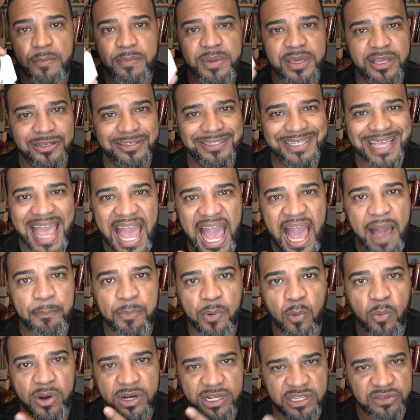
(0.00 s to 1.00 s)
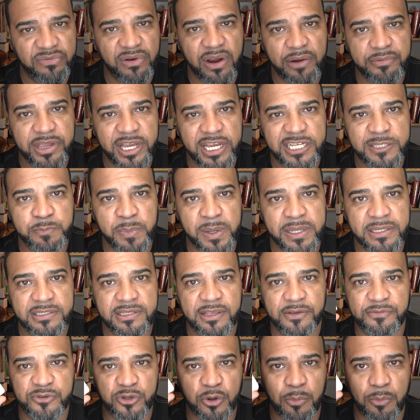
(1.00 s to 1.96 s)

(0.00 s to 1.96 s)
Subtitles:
because the Apple one is very expensive,